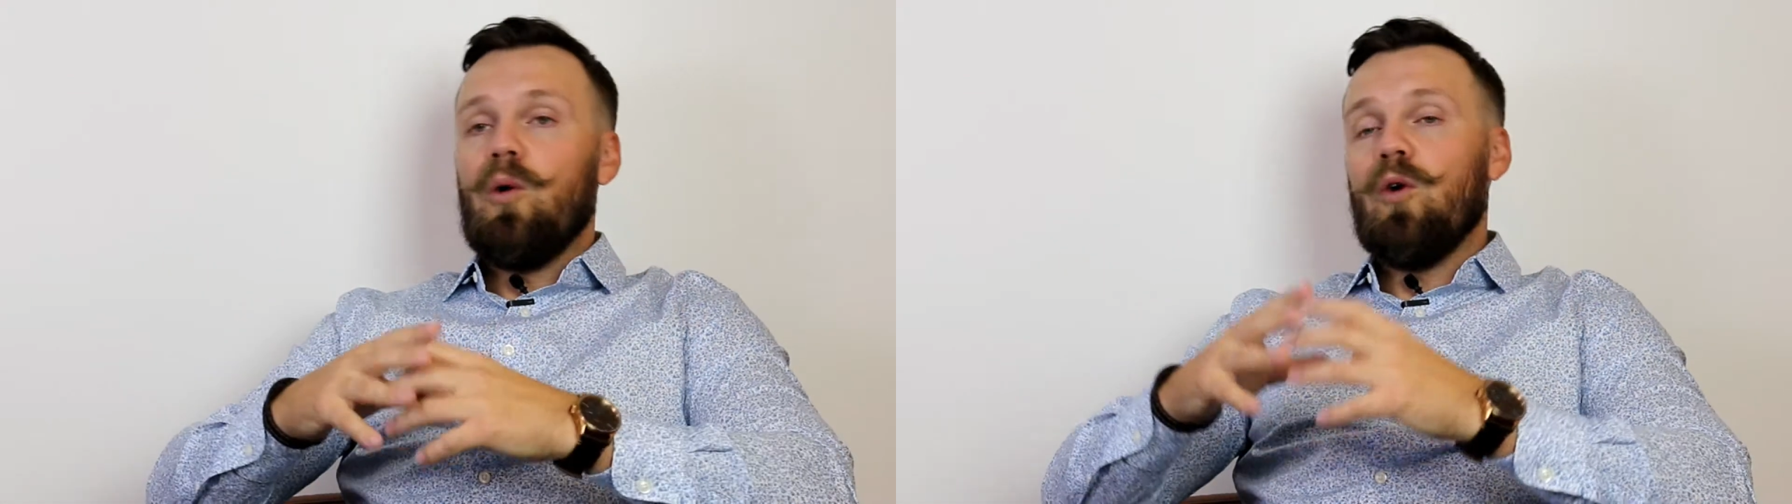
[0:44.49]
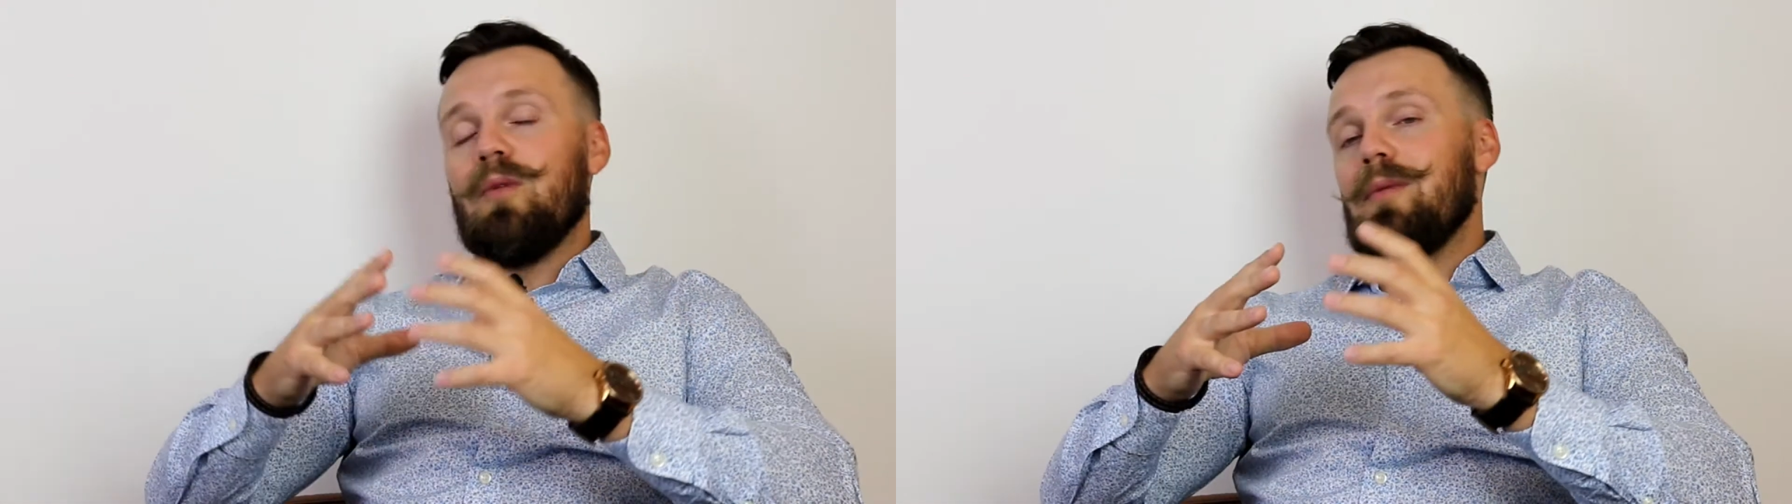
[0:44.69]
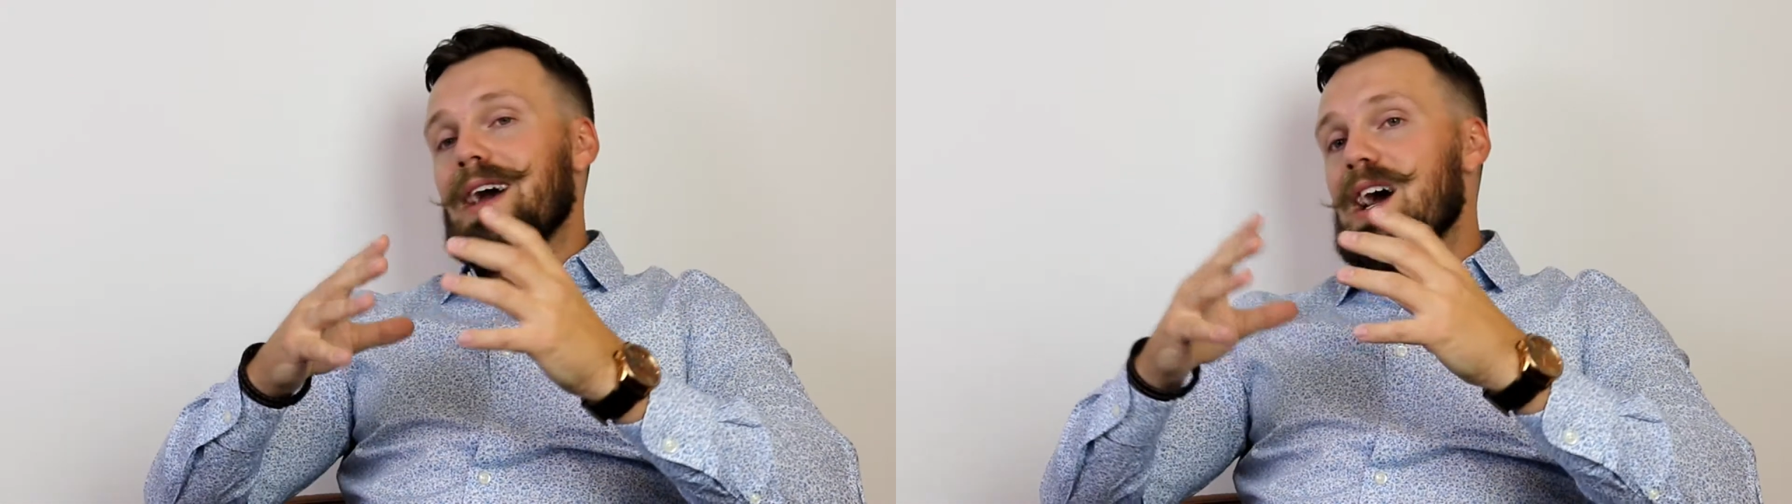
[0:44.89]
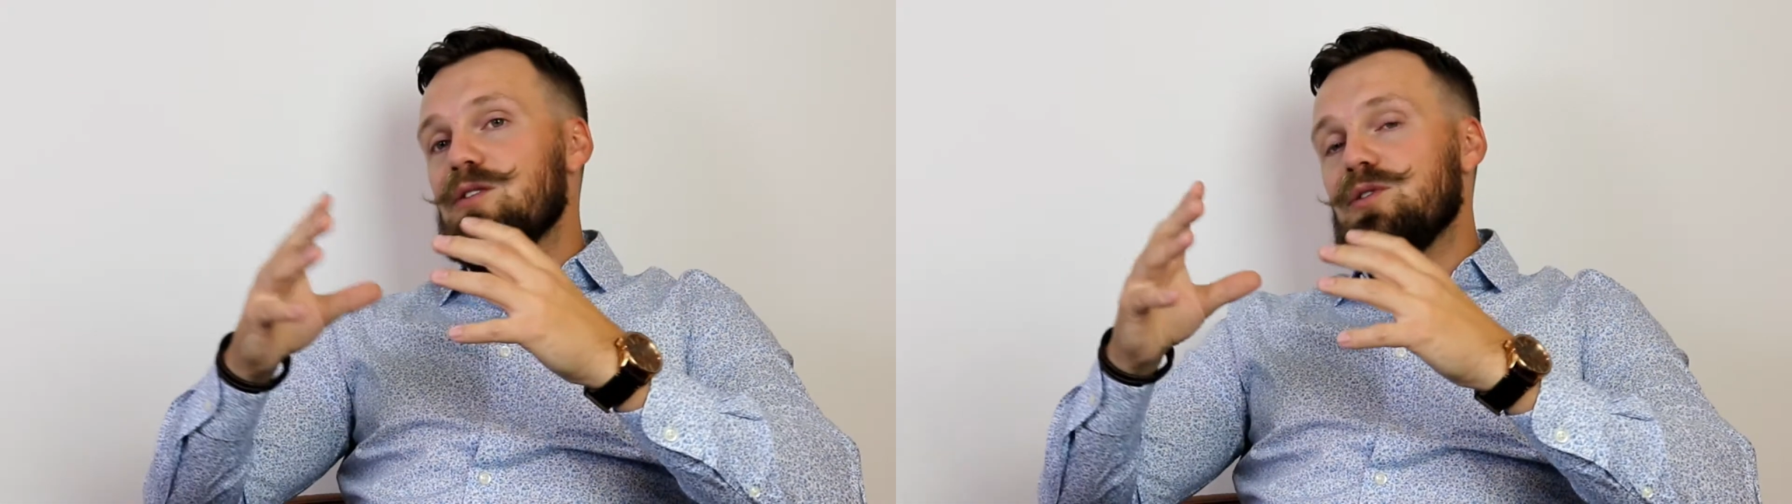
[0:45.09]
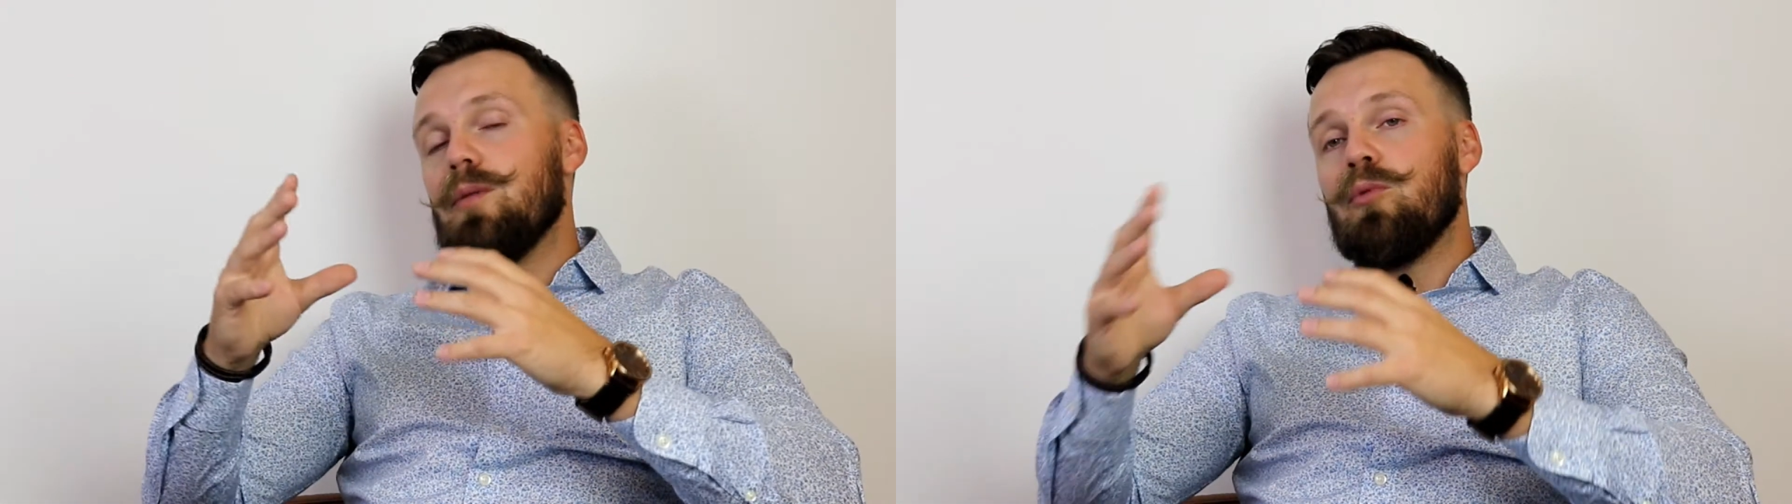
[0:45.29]
or maybe a
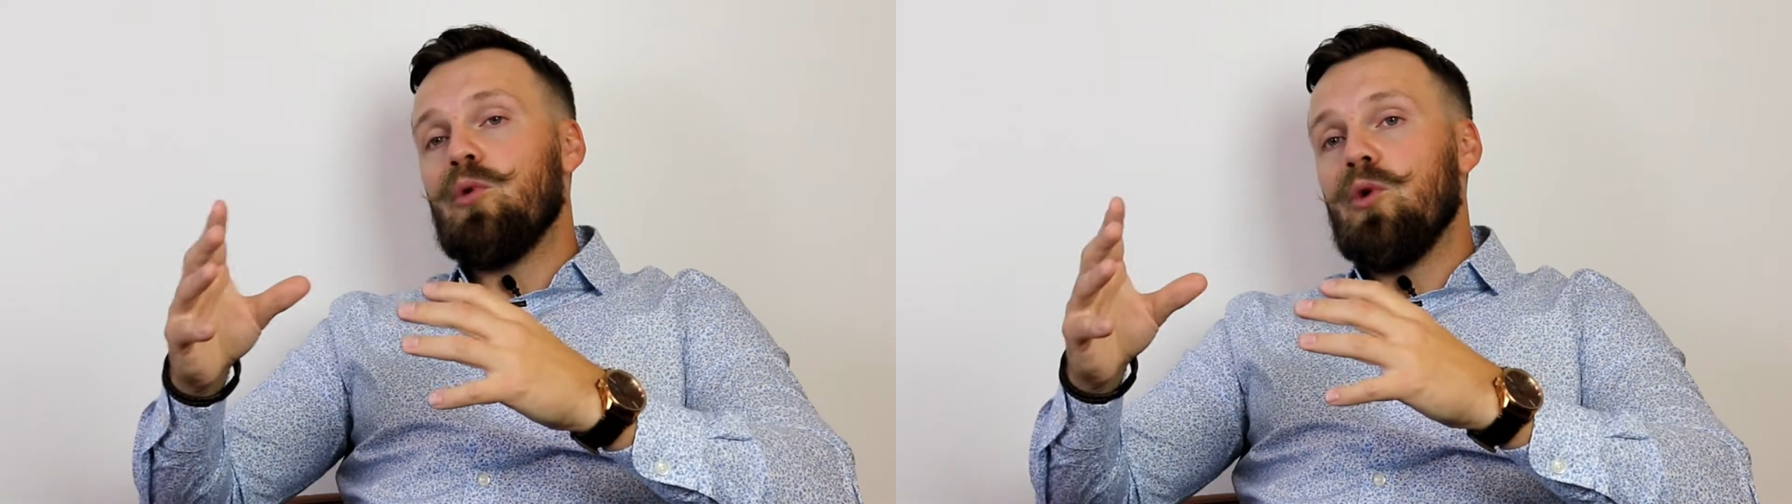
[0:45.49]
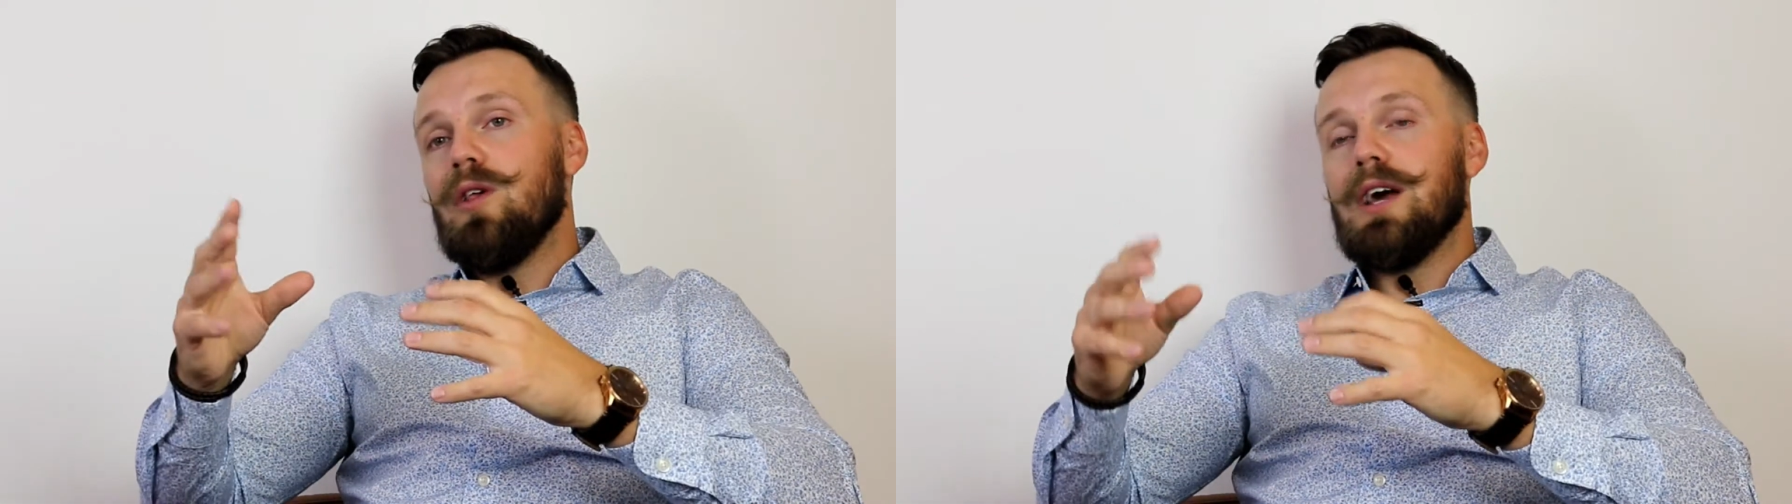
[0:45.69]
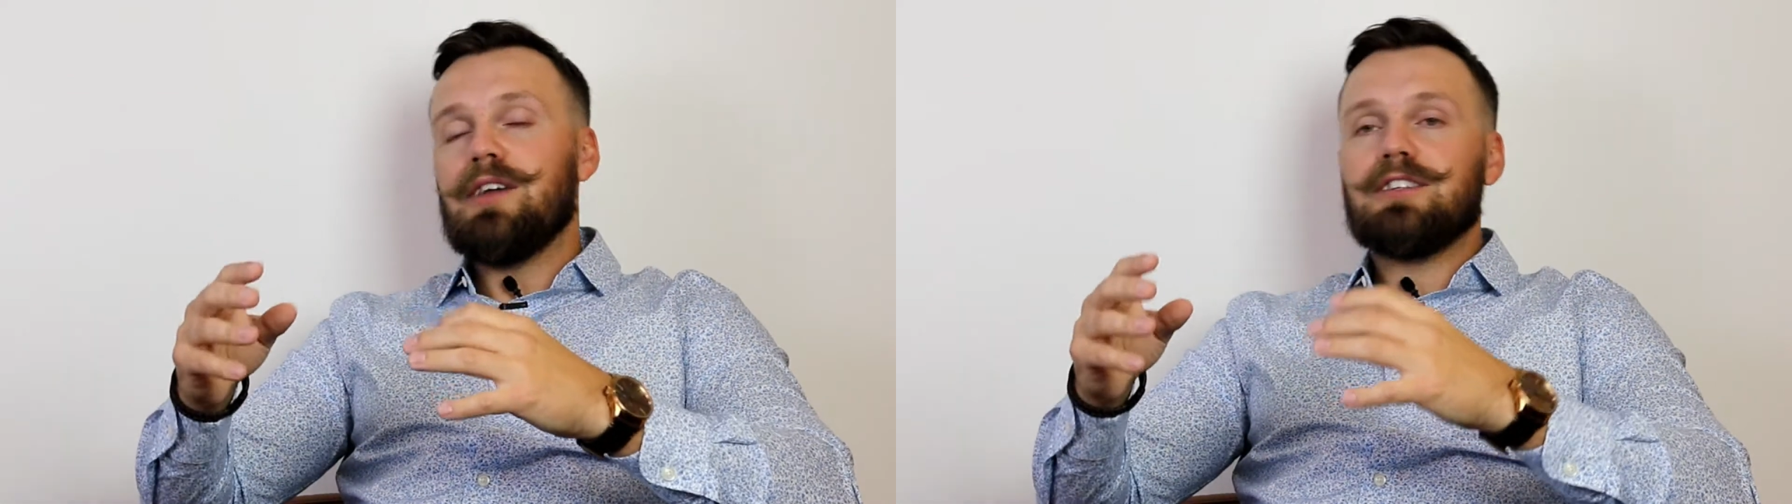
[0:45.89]
house with a pool